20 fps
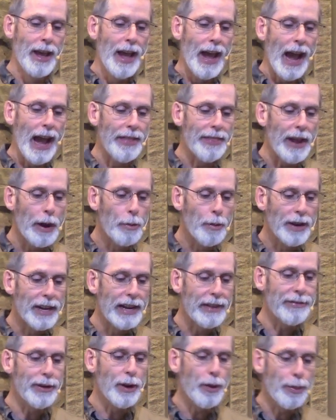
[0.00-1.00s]
And they were
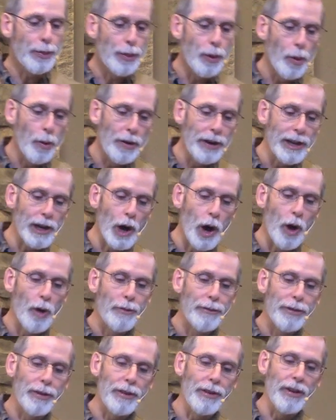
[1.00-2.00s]
given authority
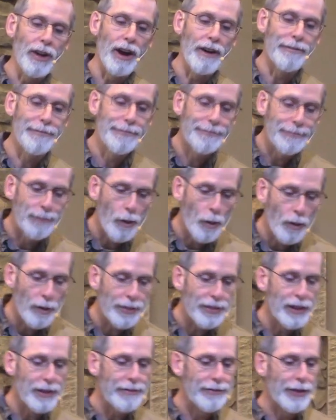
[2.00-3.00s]
over a
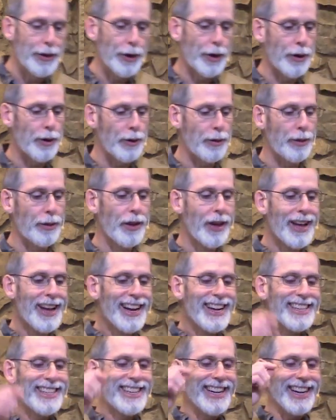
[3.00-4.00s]
fourth of the
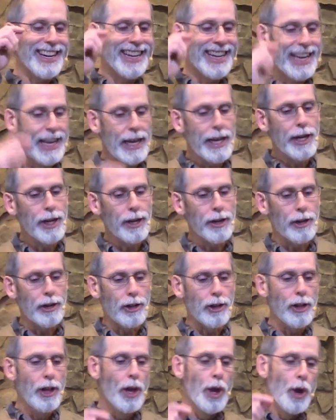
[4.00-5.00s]
earth to
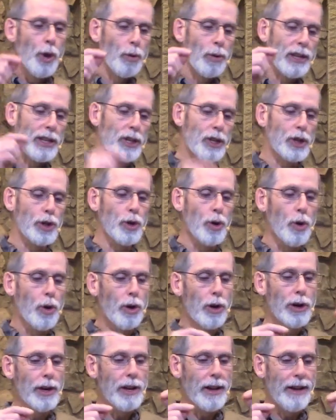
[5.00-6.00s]
kill with
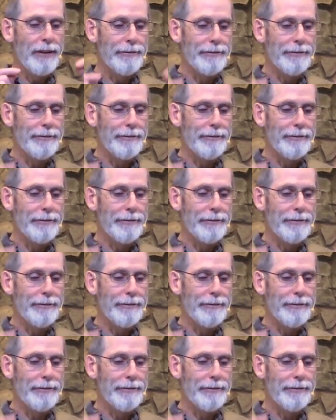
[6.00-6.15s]
sword,